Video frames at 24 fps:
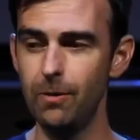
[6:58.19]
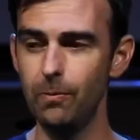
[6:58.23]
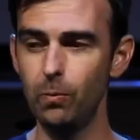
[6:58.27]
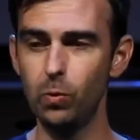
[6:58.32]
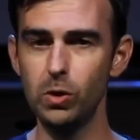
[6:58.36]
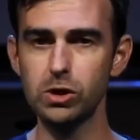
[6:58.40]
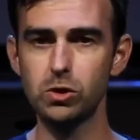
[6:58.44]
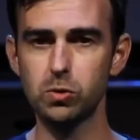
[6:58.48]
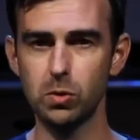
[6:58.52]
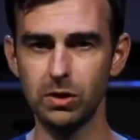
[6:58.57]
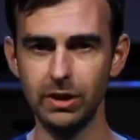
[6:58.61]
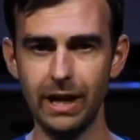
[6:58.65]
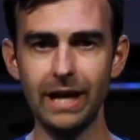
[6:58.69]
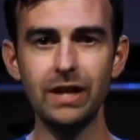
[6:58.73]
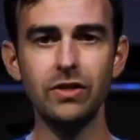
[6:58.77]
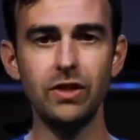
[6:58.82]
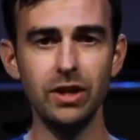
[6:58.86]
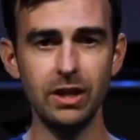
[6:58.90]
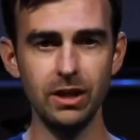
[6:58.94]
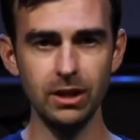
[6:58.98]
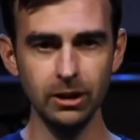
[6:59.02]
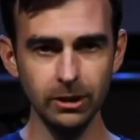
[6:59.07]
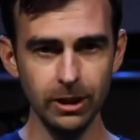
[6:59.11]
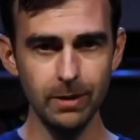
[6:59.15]
which were like
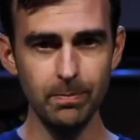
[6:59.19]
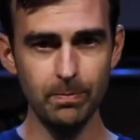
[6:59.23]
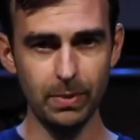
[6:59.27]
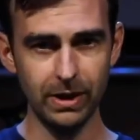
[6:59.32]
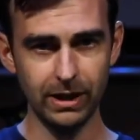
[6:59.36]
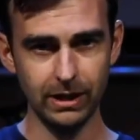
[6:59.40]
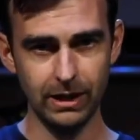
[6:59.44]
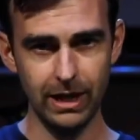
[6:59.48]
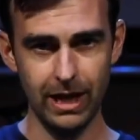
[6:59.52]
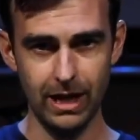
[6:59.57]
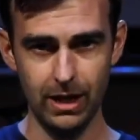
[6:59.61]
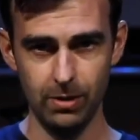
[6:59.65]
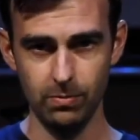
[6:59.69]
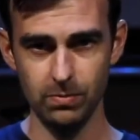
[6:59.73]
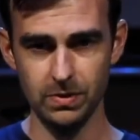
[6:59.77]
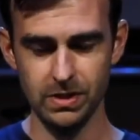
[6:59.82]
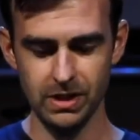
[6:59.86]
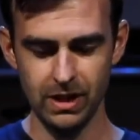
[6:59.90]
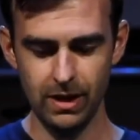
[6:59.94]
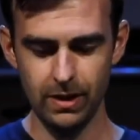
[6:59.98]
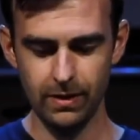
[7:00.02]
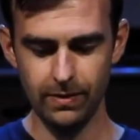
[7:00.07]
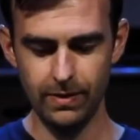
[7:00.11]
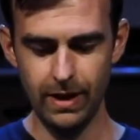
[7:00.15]
the Olympic
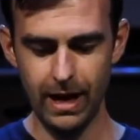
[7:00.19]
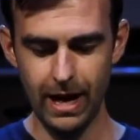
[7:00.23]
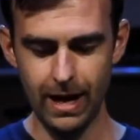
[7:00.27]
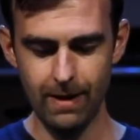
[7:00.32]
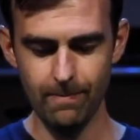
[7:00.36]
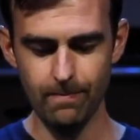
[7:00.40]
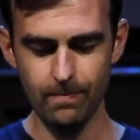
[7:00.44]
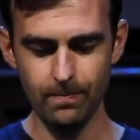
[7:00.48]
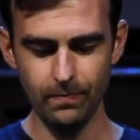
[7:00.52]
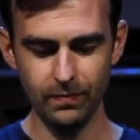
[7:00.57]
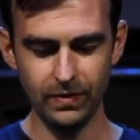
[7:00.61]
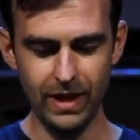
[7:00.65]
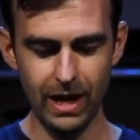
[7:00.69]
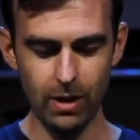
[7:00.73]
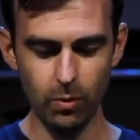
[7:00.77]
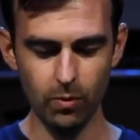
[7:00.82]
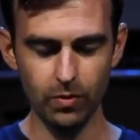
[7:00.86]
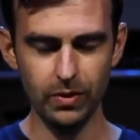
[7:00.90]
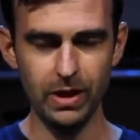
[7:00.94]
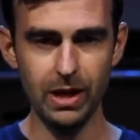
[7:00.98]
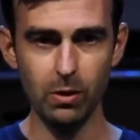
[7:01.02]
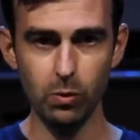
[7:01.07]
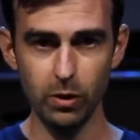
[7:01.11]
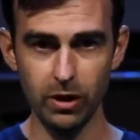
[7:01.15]
Games that
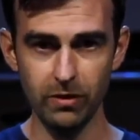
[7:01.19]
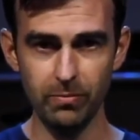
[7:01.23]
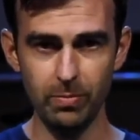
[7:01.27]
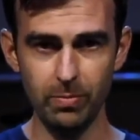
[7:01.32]
they would